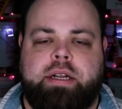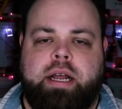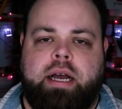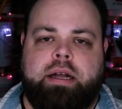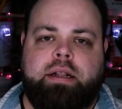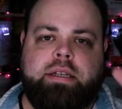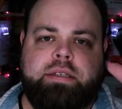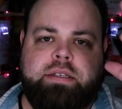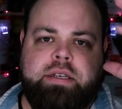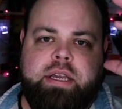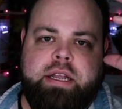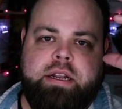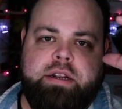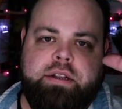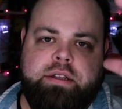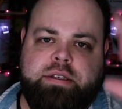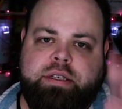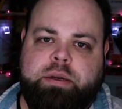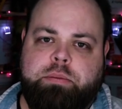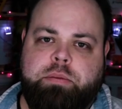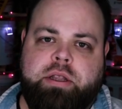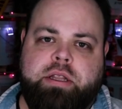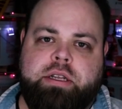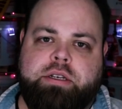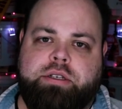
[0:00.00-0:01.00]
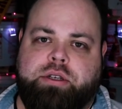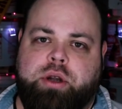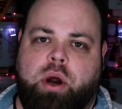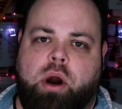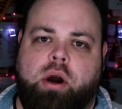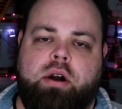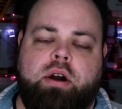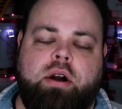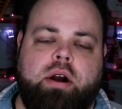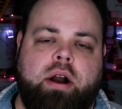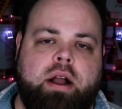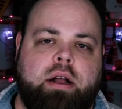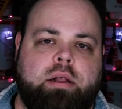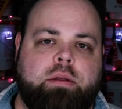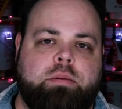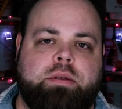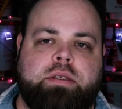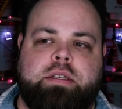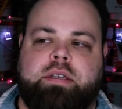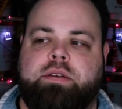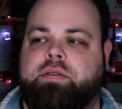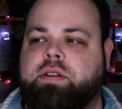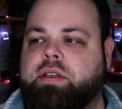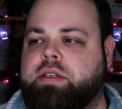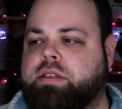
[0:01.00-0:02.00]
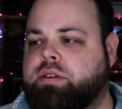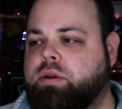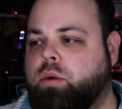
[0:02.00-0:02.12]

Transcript: Now let's get into some of the darker elements of this.